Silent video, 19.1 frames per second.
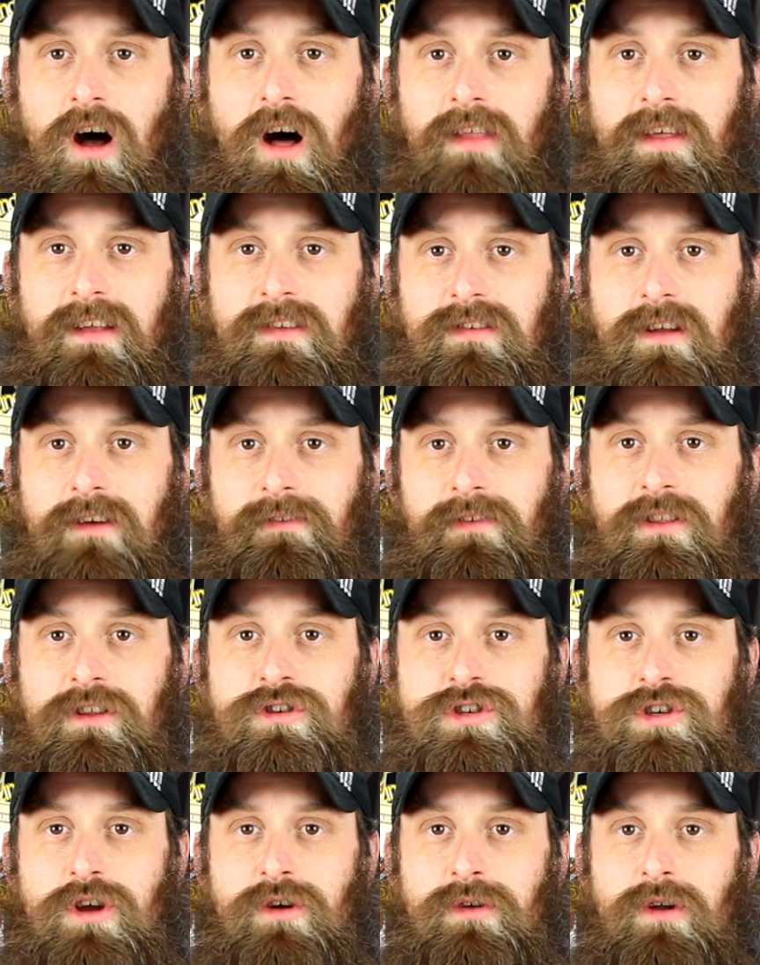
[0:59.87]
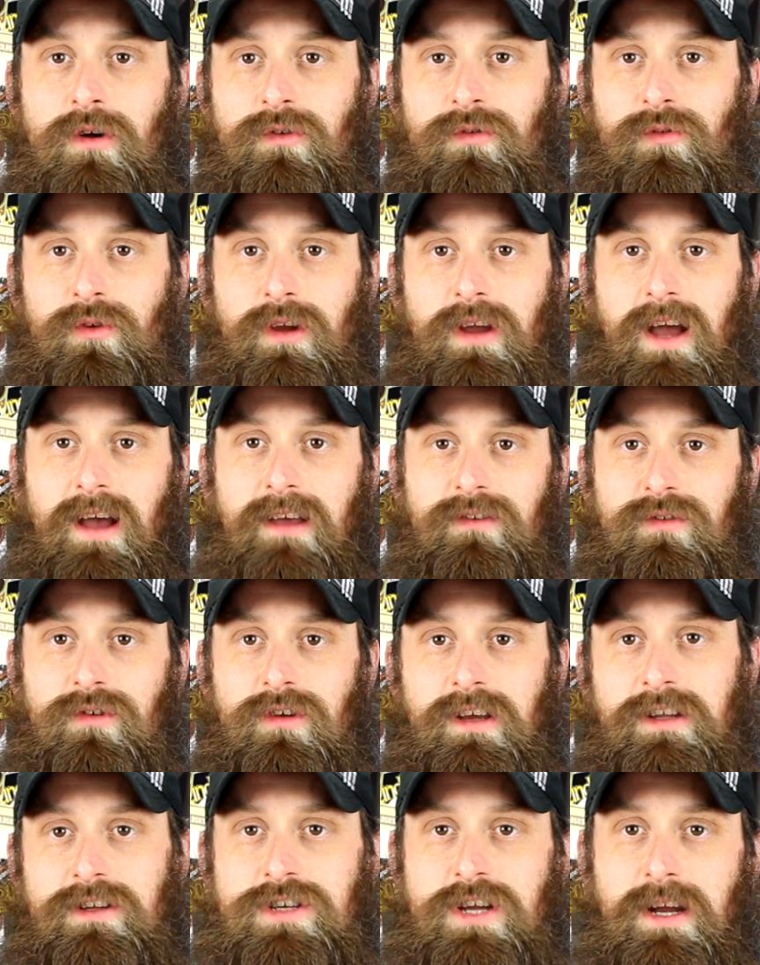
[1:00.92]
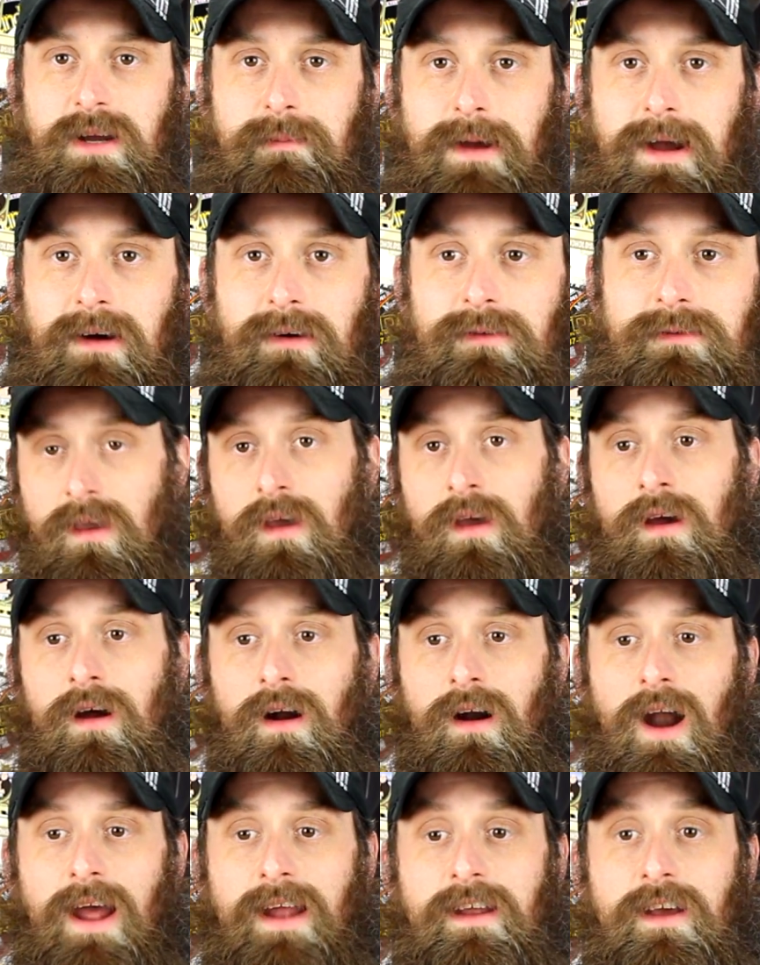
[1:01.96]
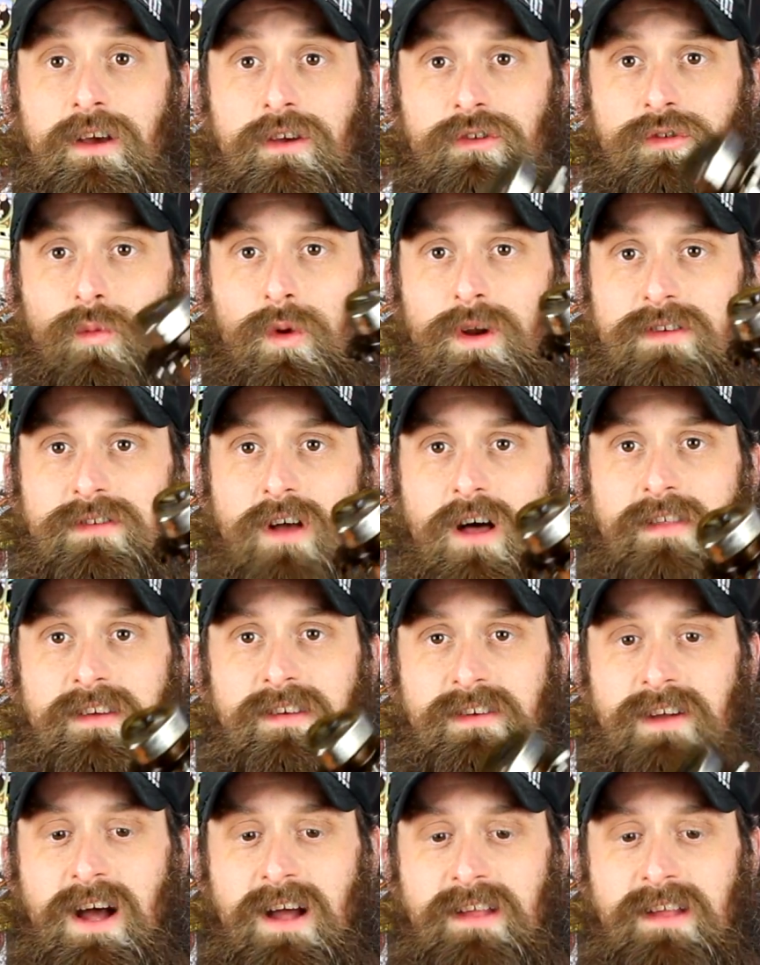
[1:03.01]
all that stuff in the show notes for you guys so you can check them out. All right, so what does all this